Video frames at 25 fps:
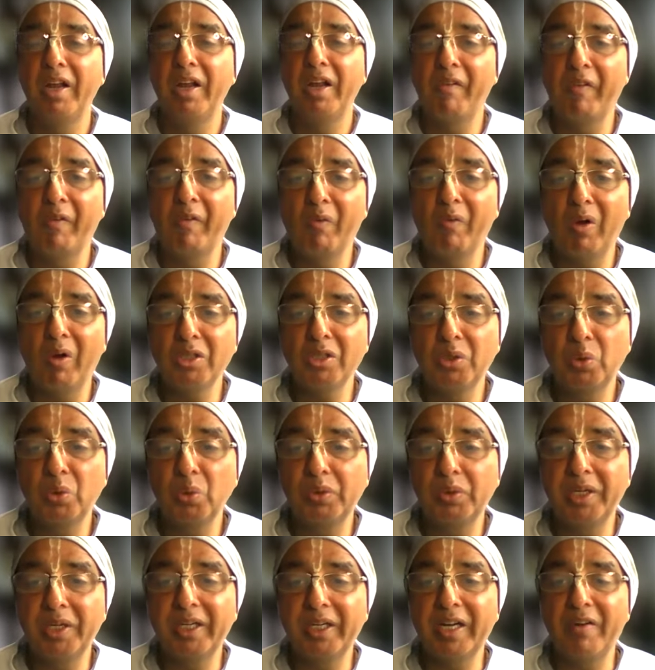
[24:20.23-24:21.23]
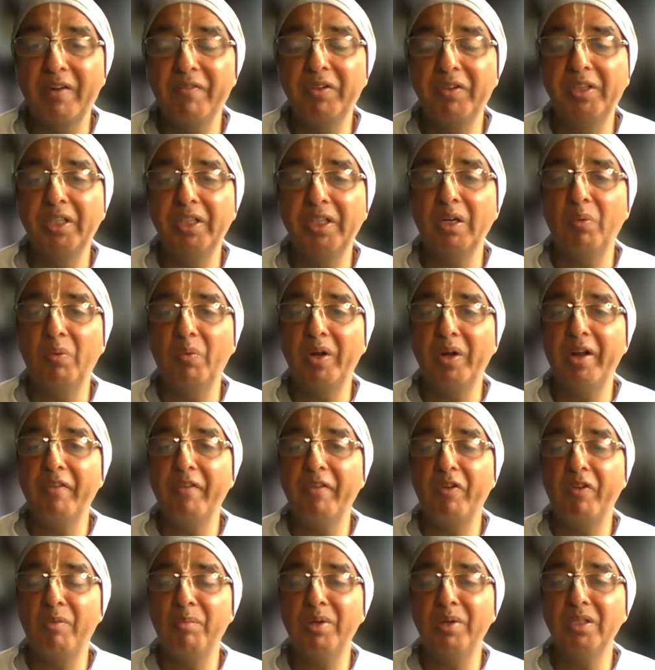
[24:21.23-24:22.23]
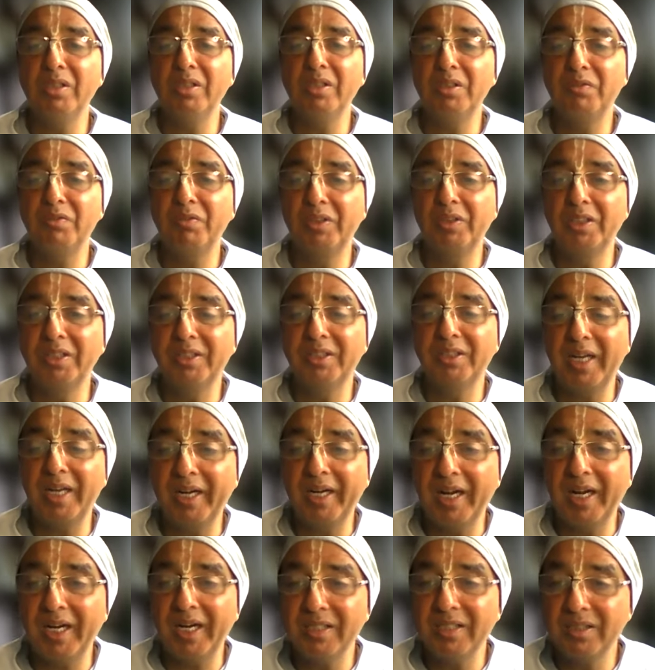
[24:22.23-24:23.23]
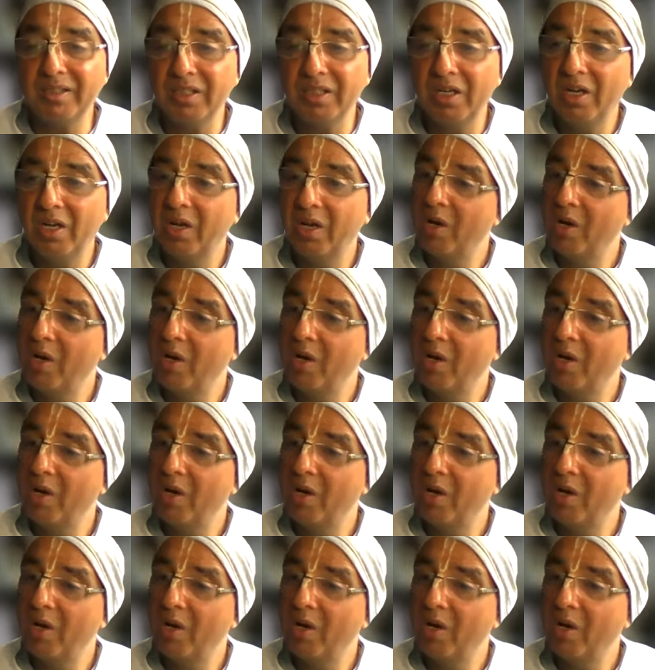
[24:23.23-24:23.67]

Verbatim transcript: If he wants to take everything away from us with his 10 hands,